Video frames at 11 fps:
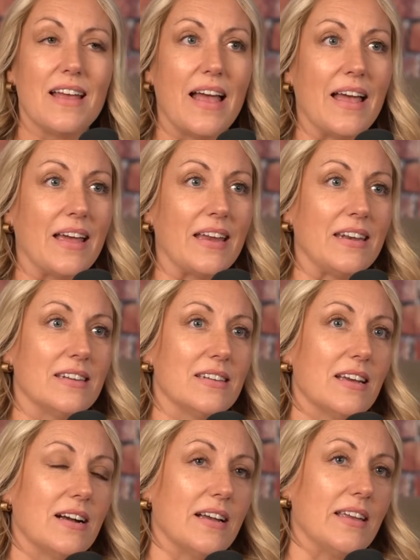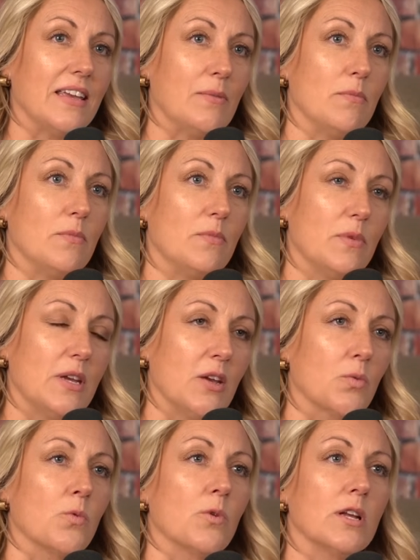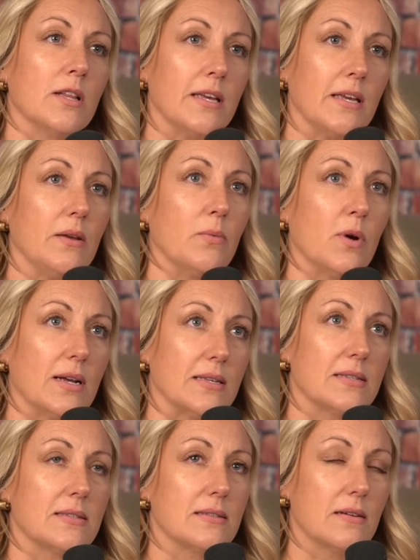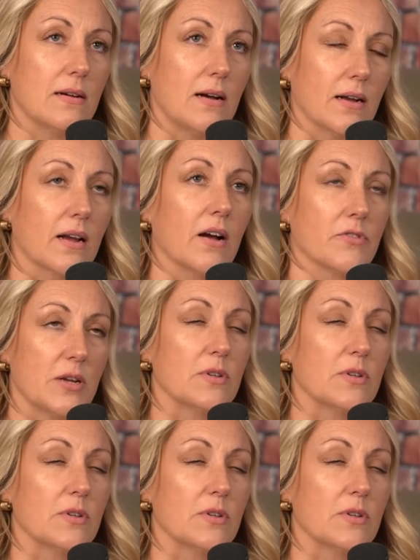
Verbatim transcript: and it it really was uncomfortable.